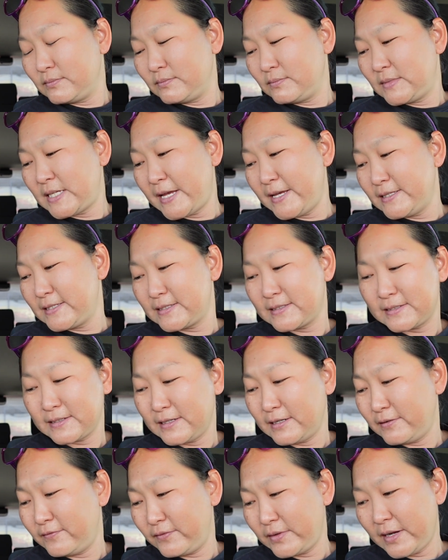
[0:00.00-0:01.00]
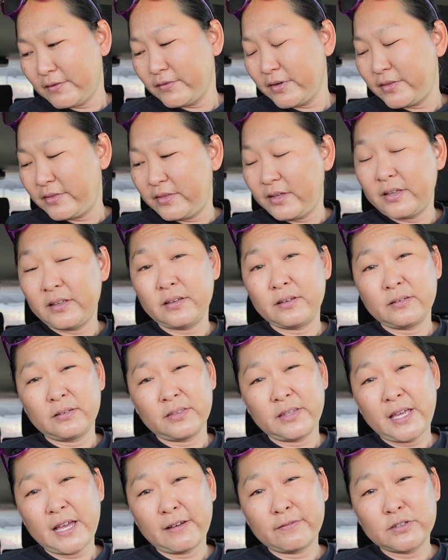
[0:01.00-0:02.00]
taste of everything
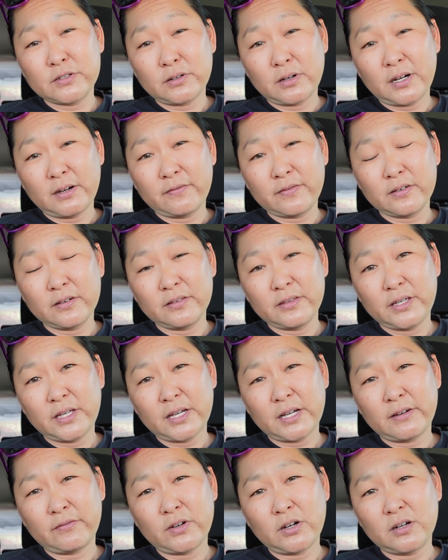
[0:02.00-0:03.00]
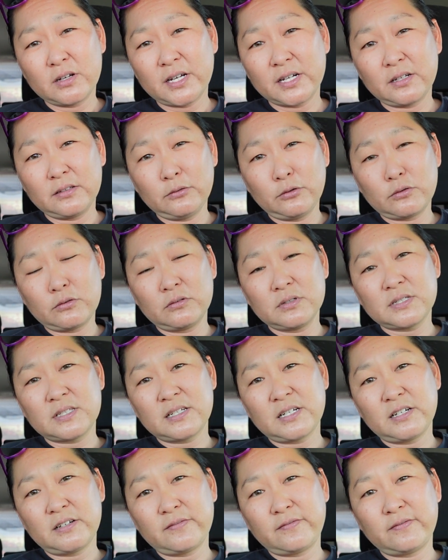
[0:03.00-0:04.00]
they have to offer. They have all kind of local
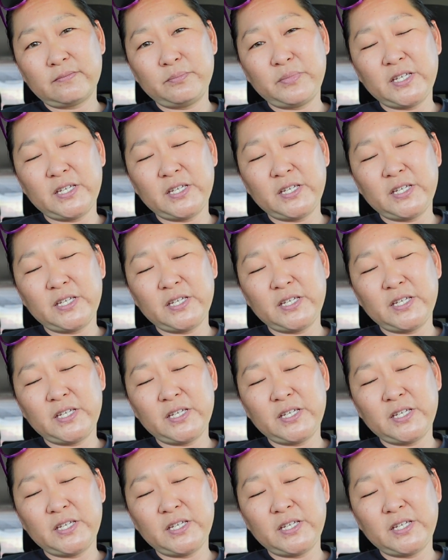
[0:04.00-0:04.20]
stuff.